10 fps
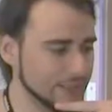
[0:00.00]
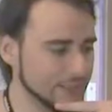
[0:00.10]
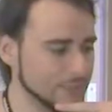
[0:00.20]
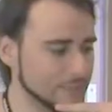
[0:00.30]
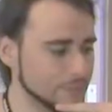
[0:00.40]

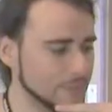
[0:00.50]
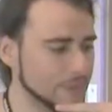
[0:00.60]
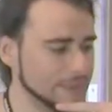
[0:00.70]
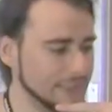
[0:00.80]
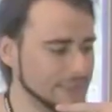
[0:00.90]
um,
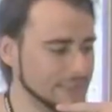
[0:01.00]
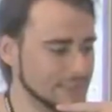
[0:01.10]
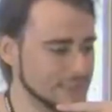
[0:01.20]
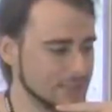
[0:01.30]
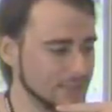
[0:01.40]
the
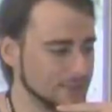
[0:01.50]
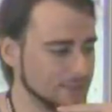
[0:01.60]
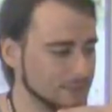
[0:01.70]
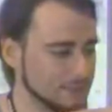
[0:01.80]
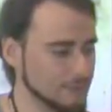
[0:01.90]
text is not
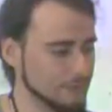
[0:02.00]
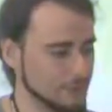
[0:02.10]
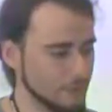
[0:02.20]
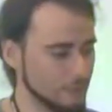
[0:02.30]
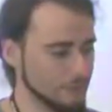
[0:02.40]

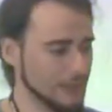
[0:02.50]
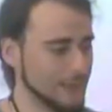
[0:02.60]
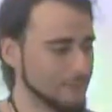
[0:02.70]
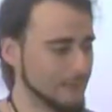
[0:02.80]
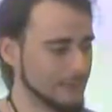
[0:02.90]
uh,
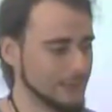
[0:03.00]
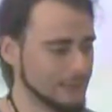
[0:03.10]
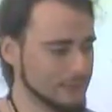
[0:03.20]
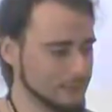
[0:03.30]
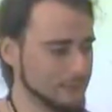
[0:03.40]
overlapping
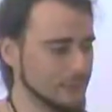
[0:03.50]
and it,